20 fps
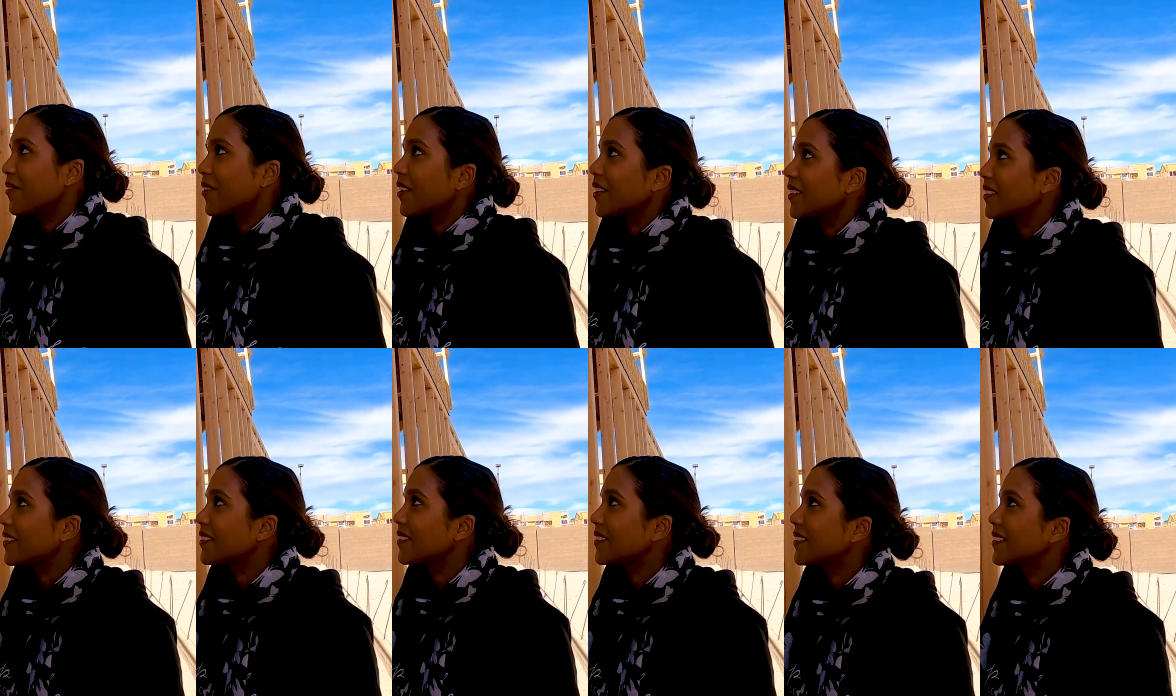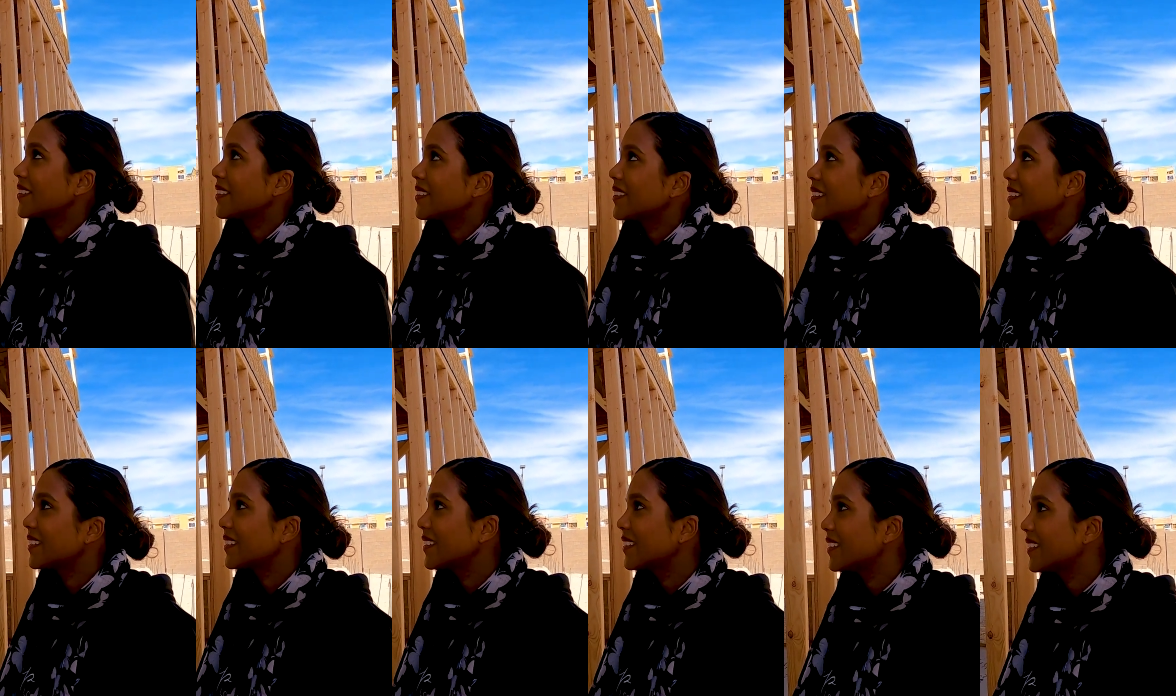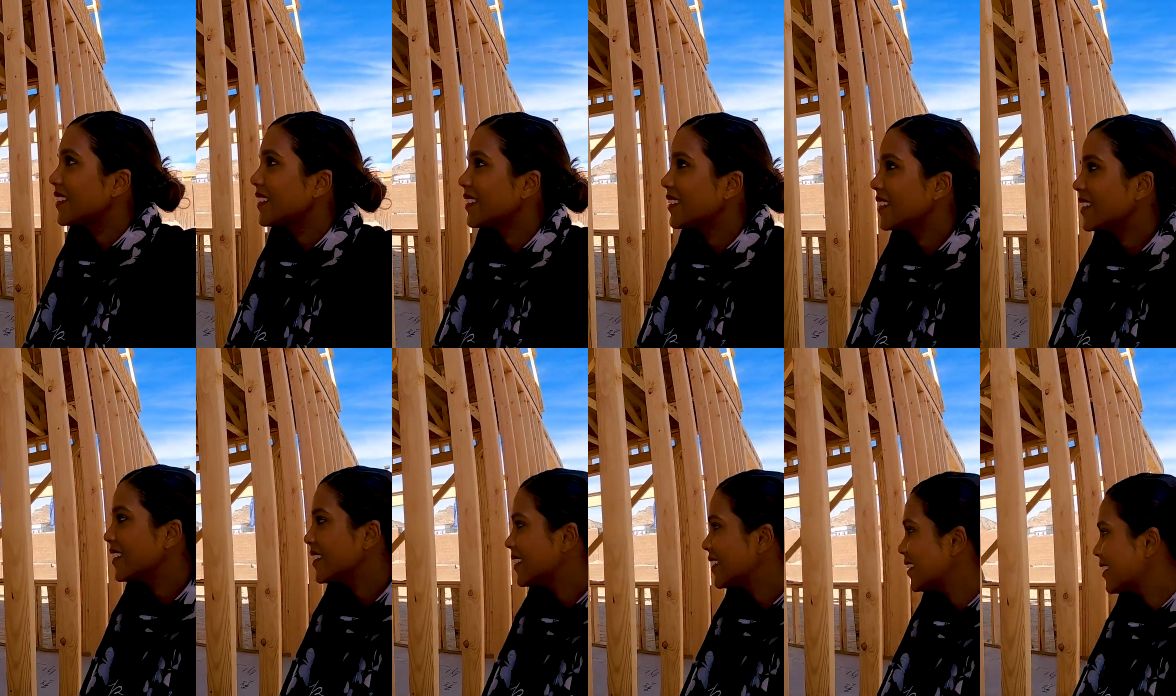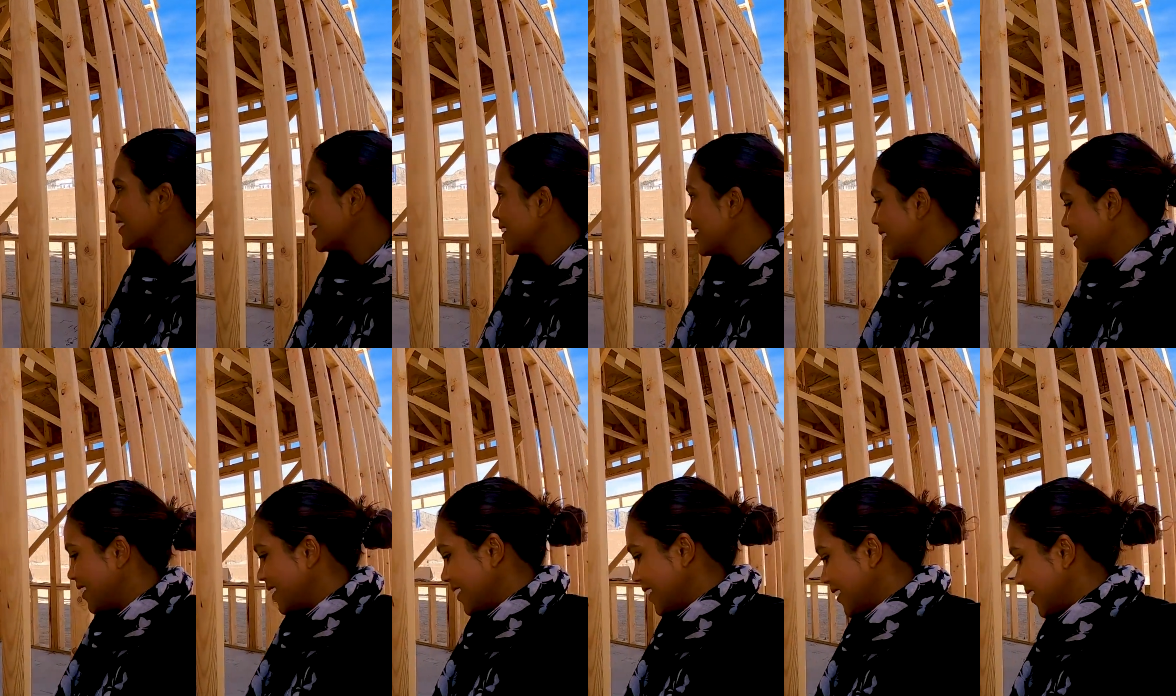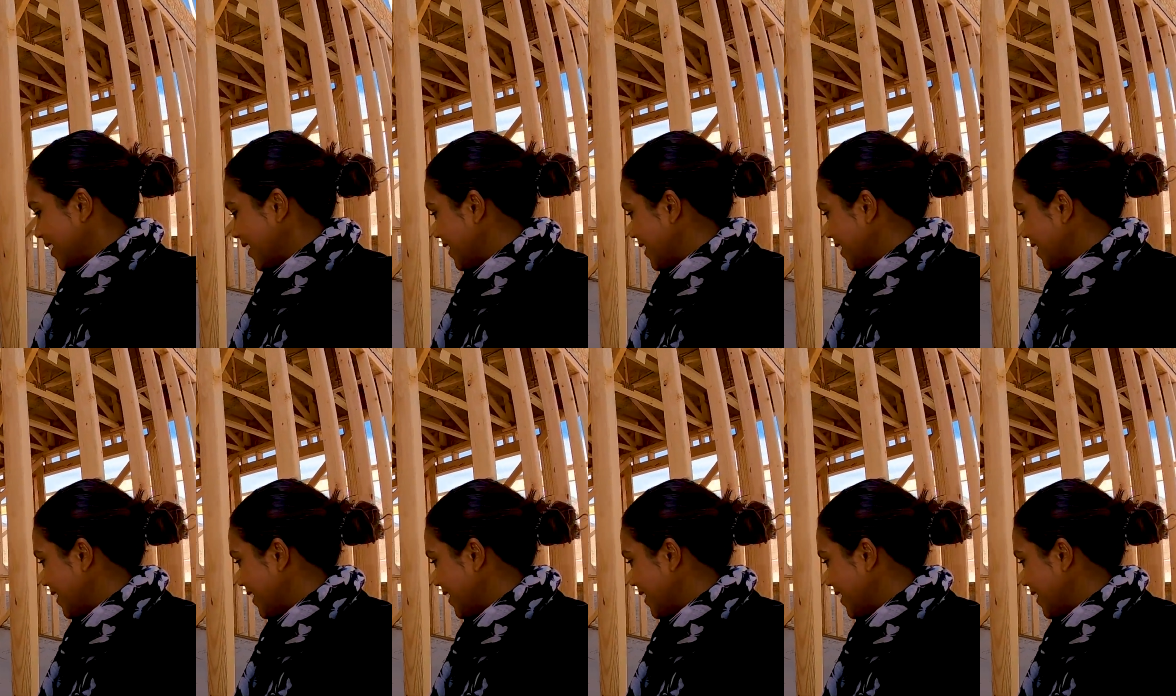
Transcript: right yeah that's really nice